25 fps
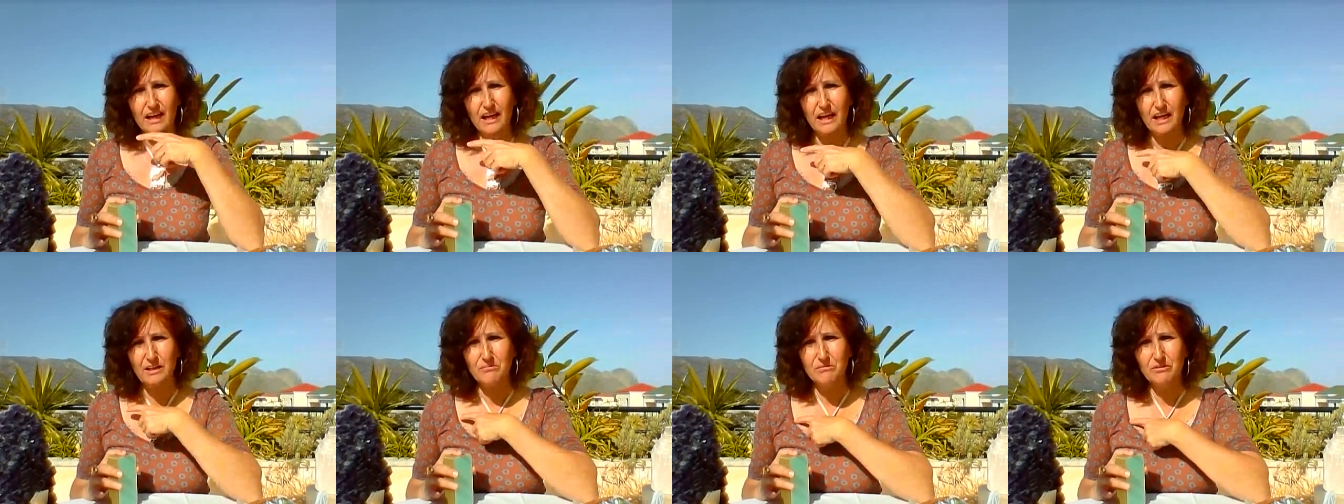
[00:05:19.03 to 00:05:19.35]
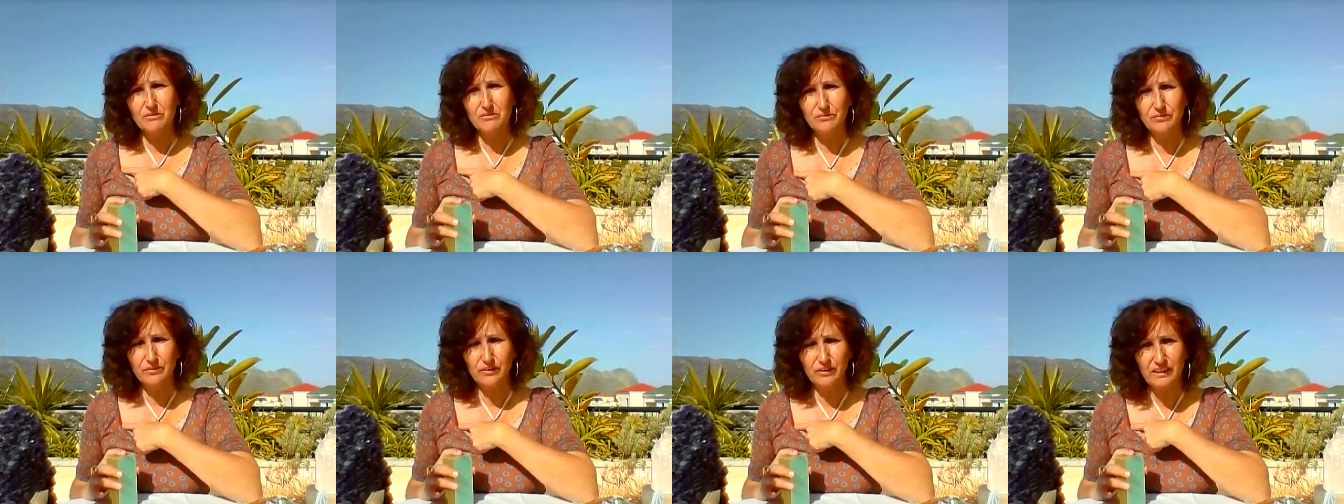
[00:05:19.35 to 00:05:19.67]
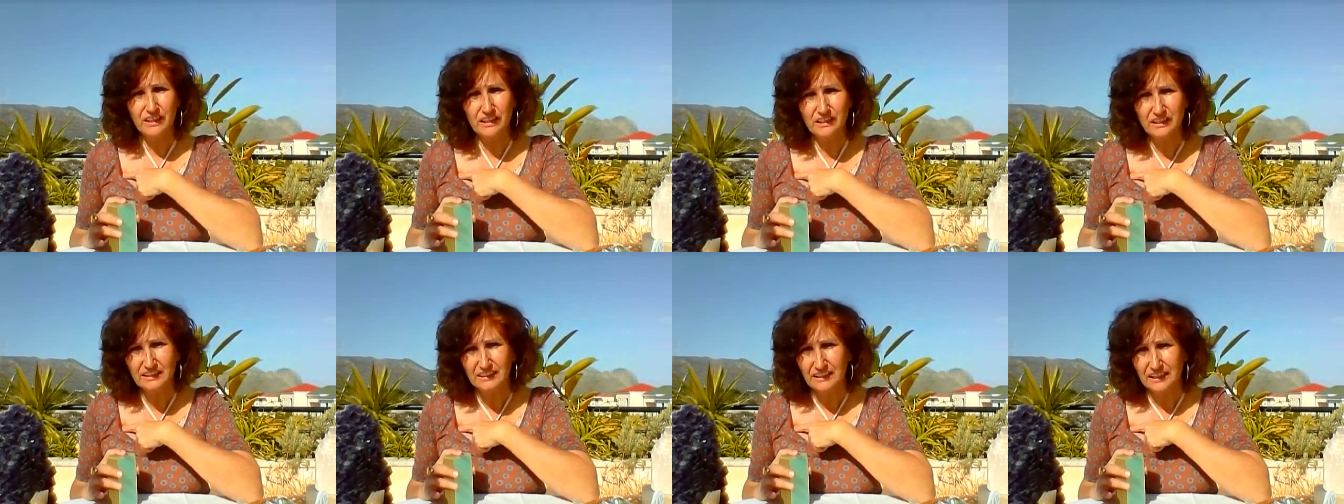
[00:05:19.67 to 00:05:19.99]
And before
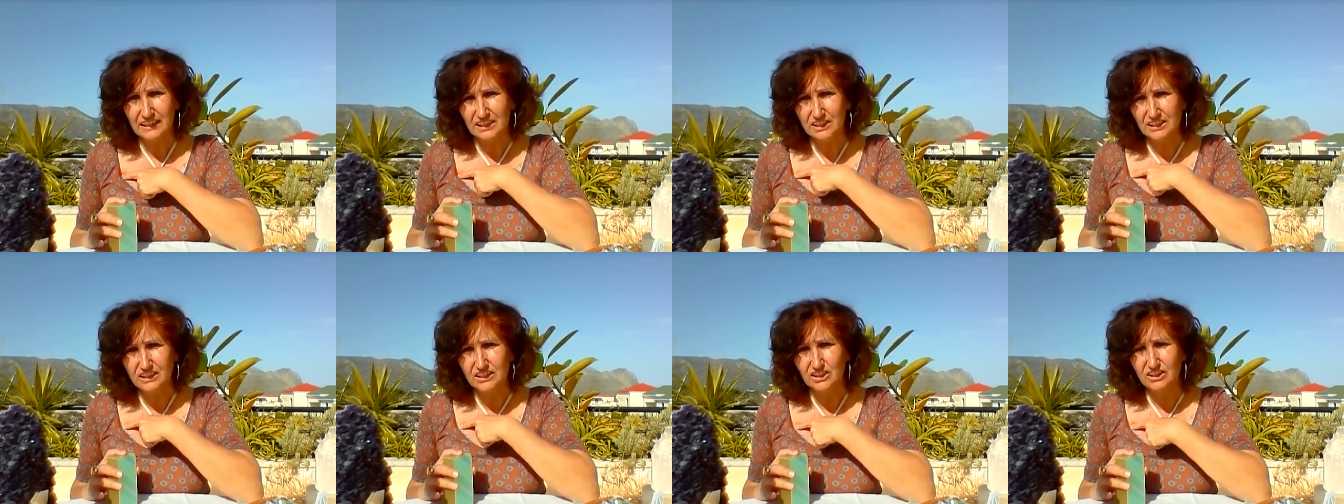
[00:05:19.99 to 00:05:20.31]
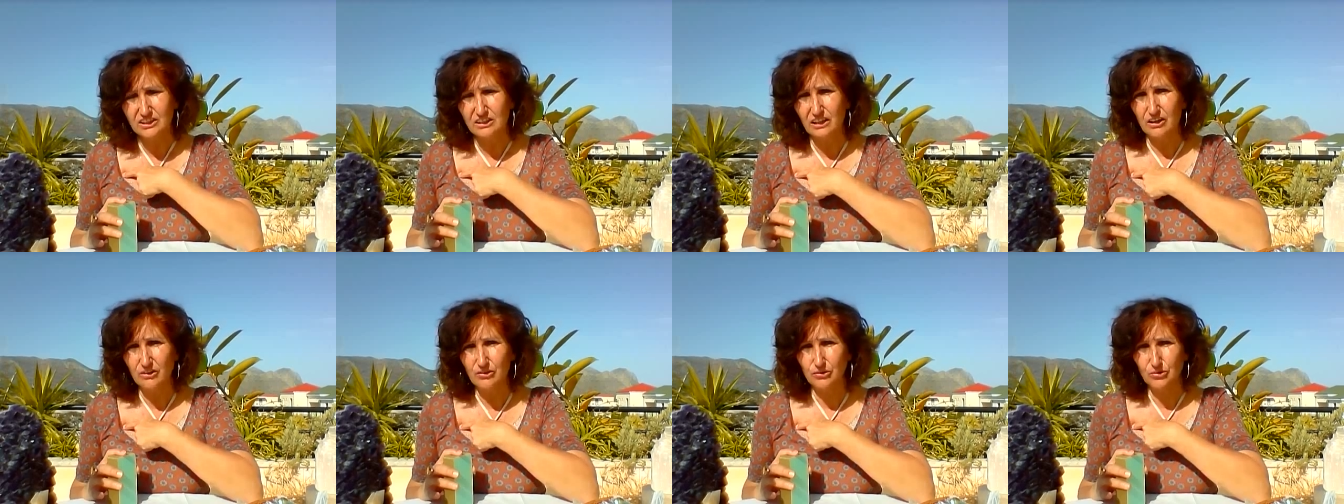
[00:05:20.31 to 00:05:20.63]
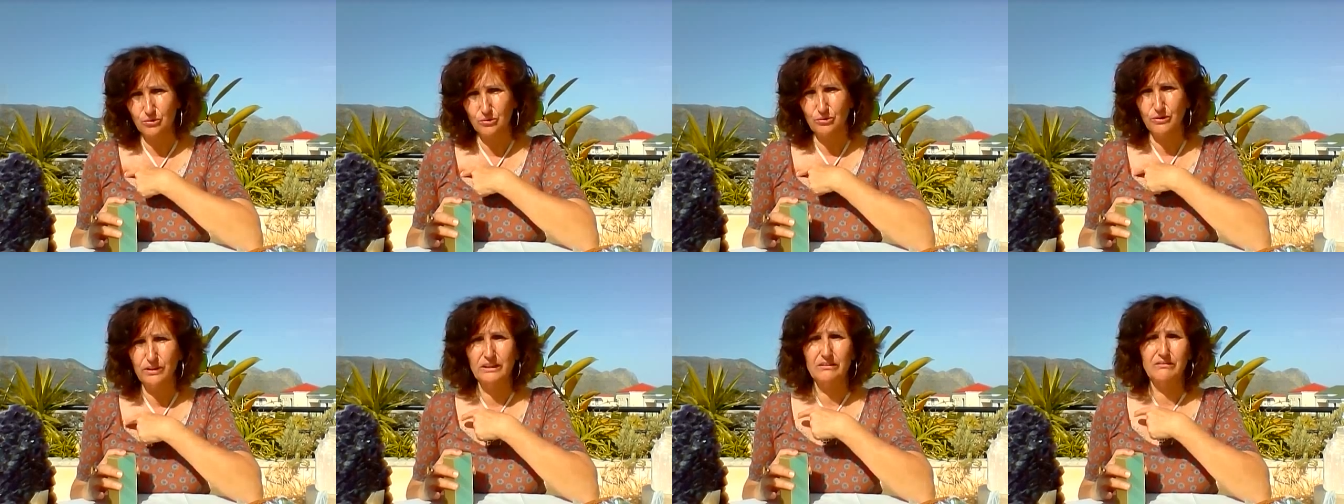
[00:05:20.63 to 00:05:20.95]
that it actually starts
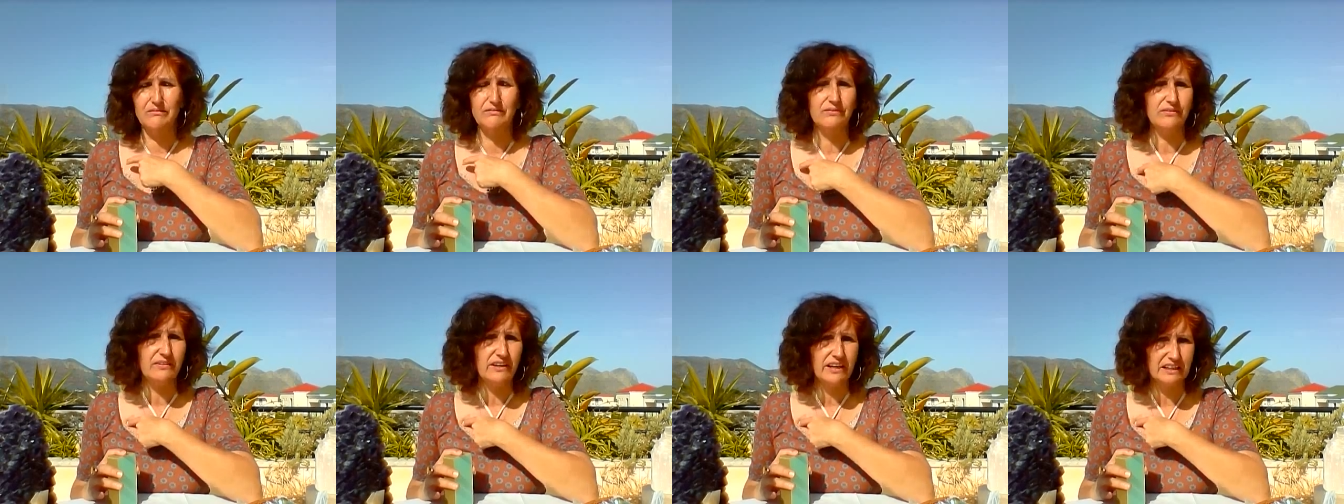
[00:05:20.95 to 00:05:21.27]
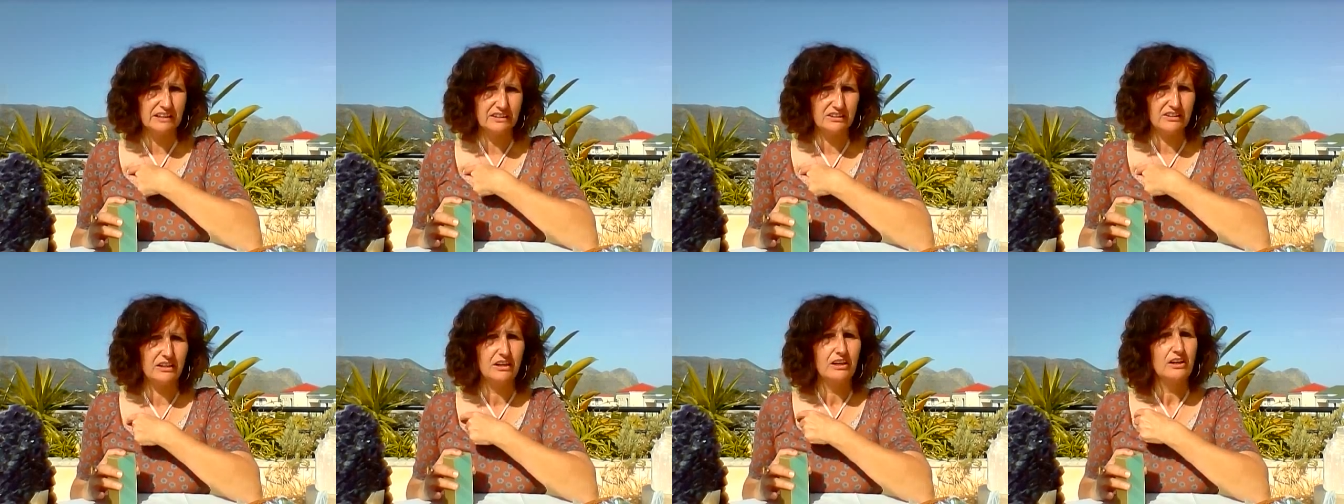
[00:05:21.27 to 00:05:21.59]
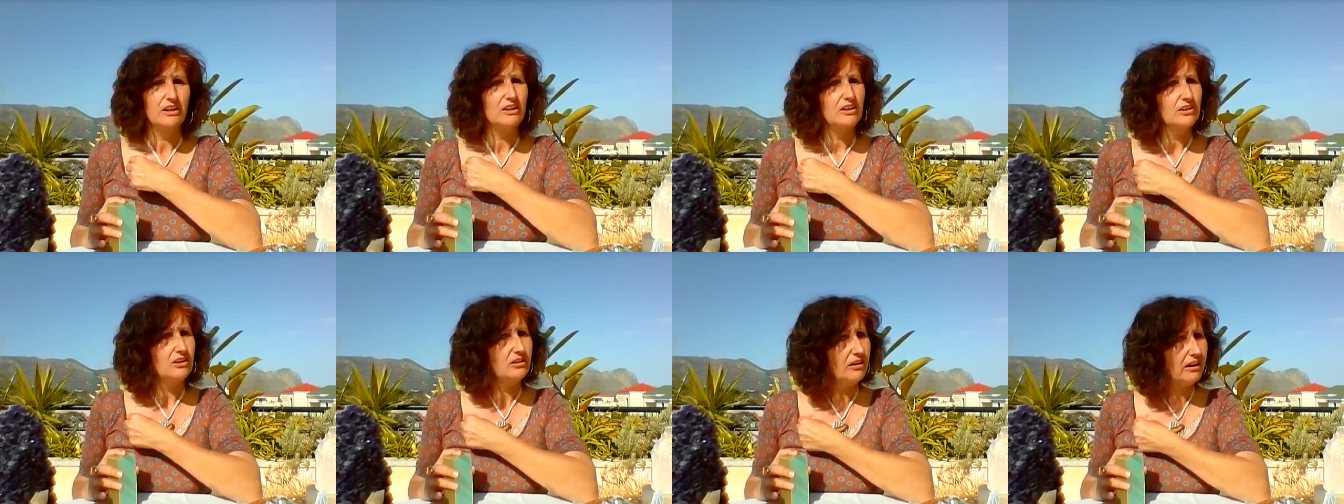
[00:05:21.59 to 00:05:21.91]
to infect,
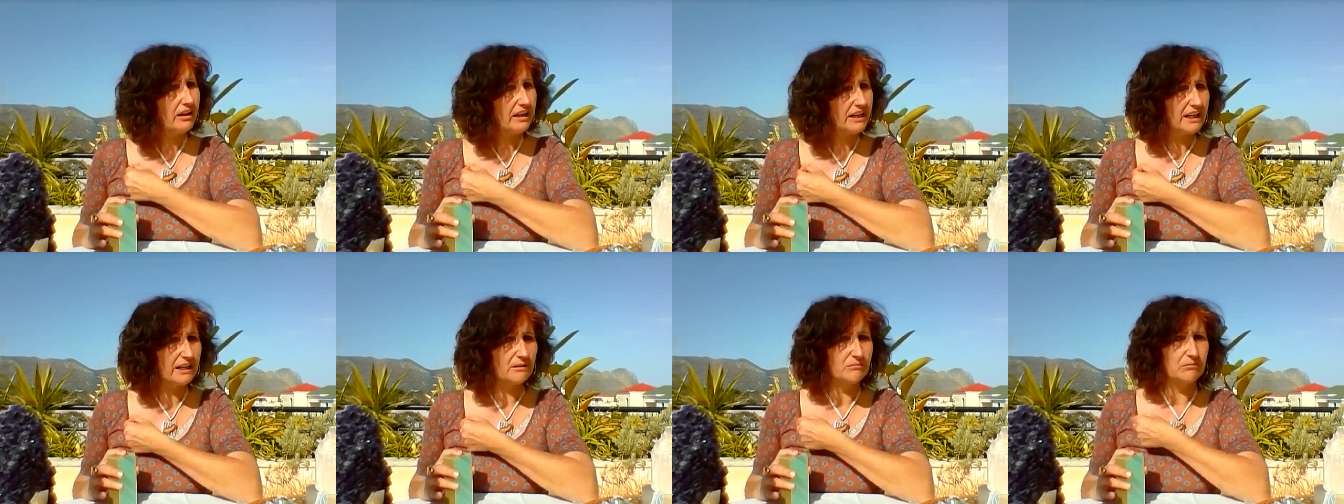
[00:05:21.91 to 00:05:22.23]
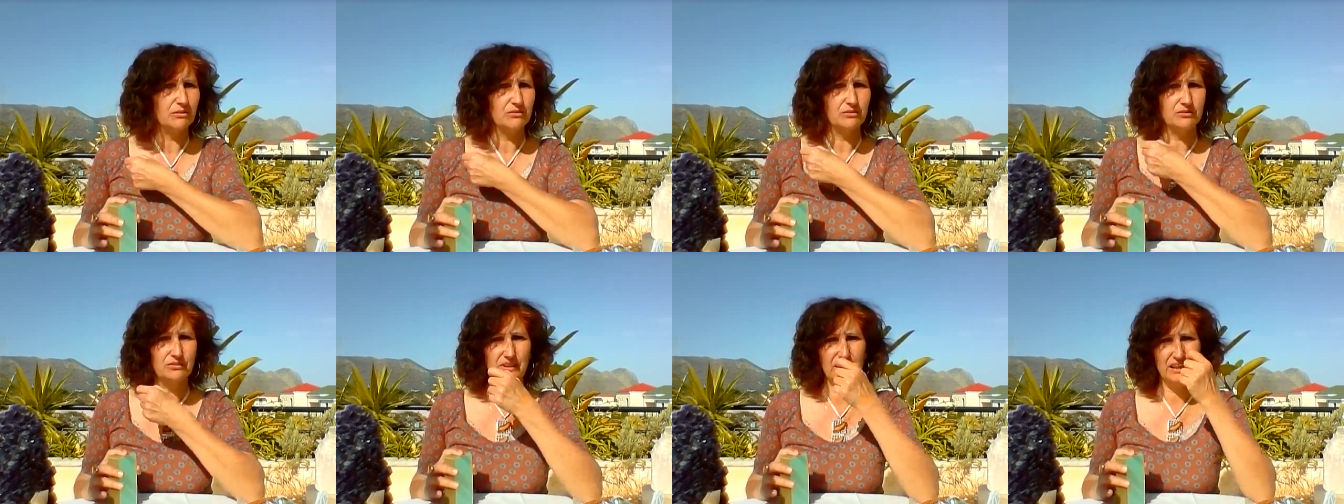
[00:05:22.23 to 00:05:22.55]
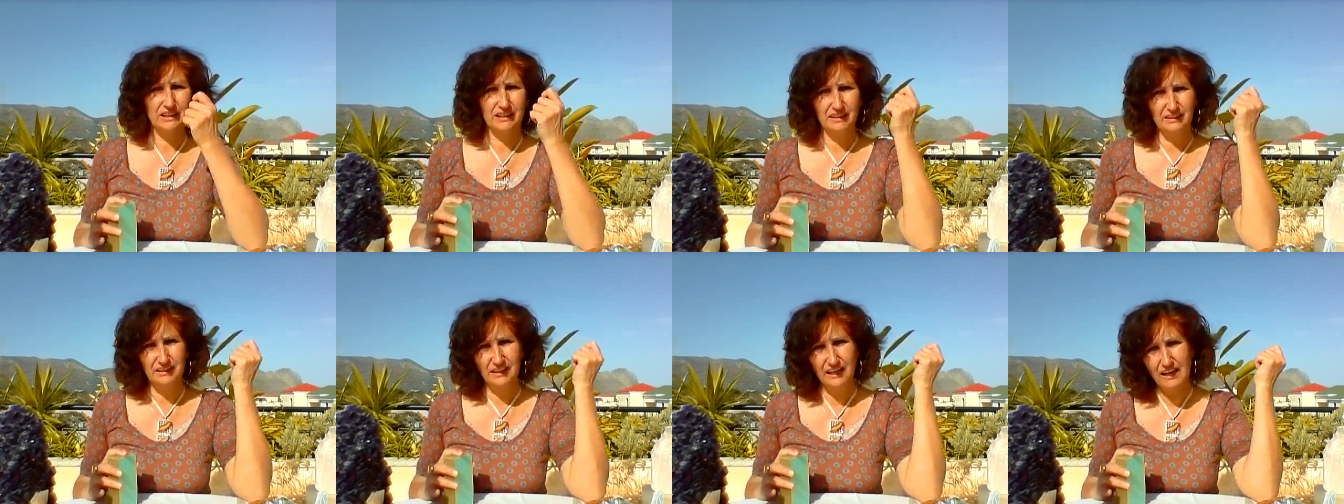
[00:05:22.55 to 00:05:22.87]
you are able to
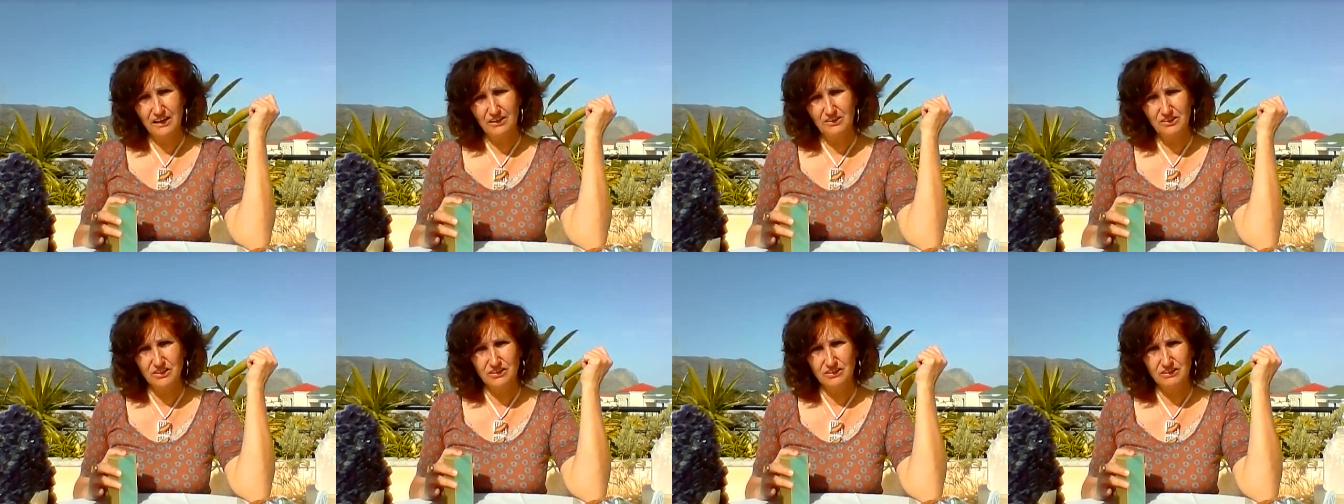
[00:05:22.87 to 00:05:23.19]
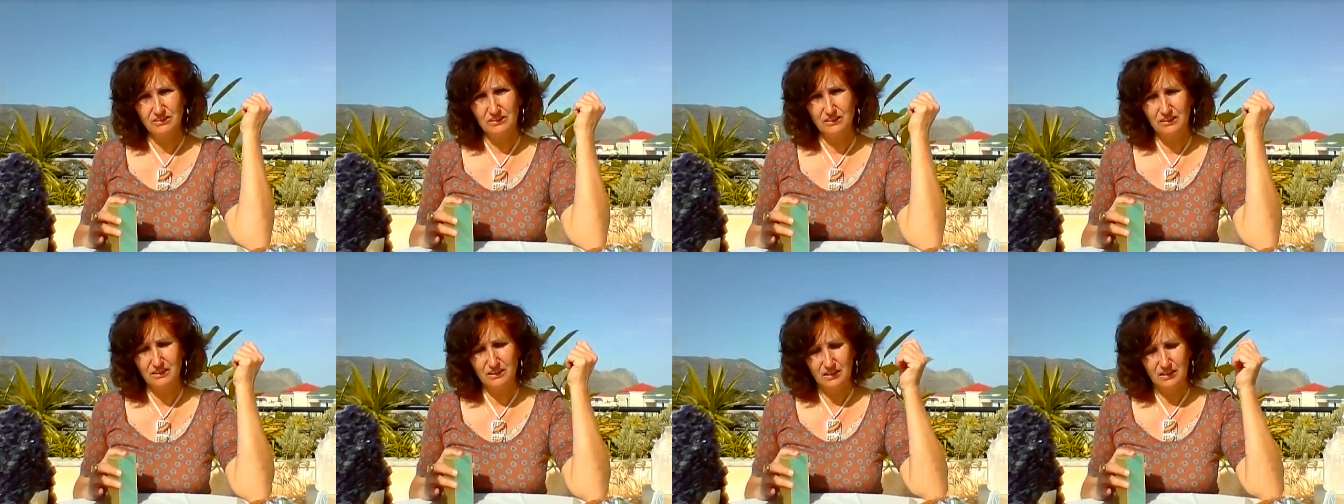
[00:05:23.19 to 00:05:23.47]
take it out.